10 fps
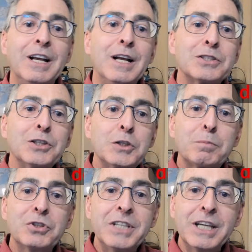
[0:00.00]
So this
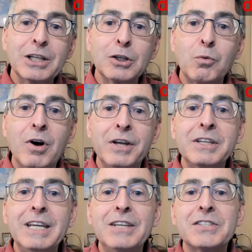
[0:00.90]
particular
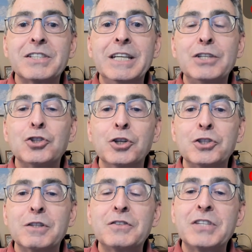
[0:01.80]
one is the
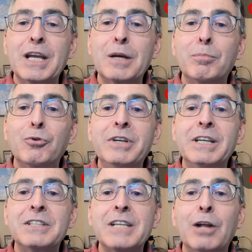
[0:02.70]
Church of Santa
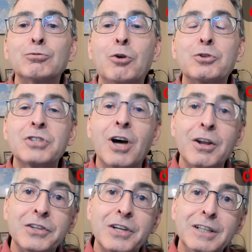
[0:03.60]
Maria del
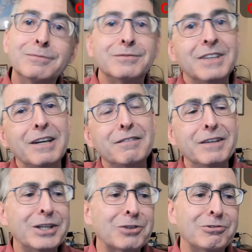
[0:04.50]
Rotonda, not a
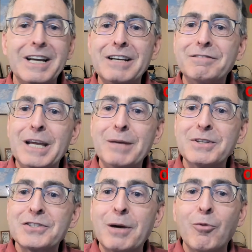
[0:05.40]
very creative name
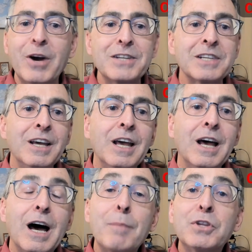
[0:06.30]
in some ways.
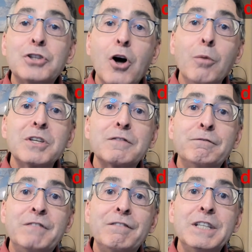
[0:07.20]
The dome is
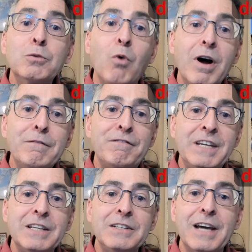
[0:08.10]
51
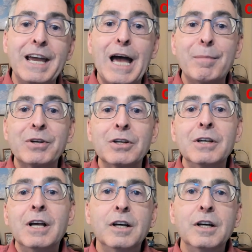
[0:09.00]
feet in diameter.
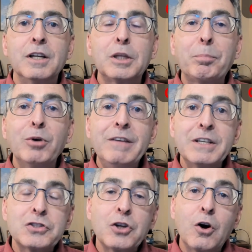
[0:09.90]
The
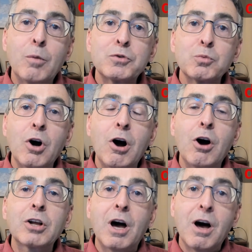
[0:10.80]
previous domes were
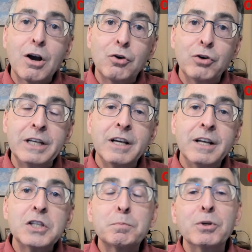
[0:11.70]
all concrete.
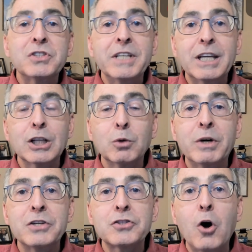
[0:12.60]
This particular
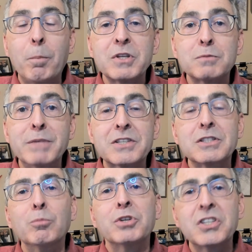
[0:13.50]
one is opus
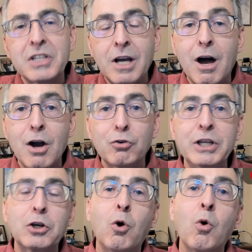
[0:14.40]
mixtum, which is a
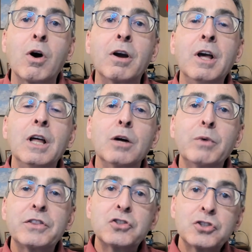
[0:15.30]
concrete core
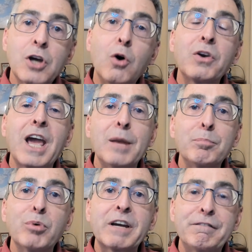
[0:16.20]
with stone
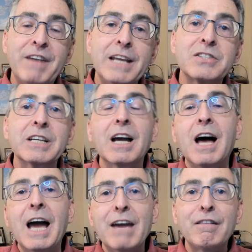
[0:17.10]
and brick facing.
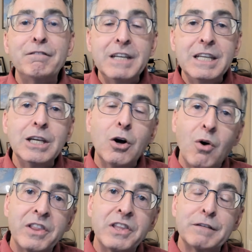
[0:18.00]
I have a video
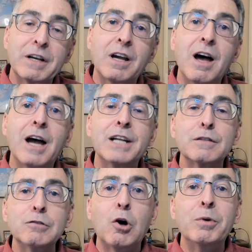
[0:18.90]
on the different kinds
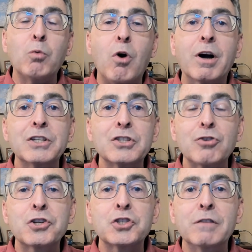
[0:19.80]
of Roman wall
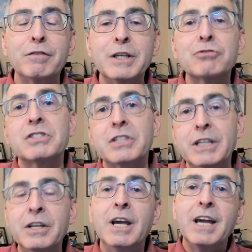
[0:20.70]
construction if you're
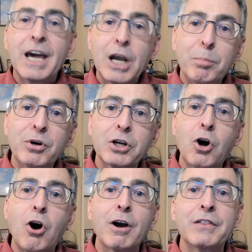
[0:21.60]
interested, and I'll put a
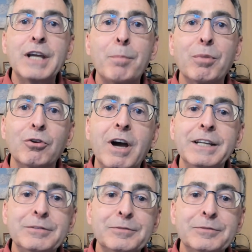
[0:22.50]
card in the upper right.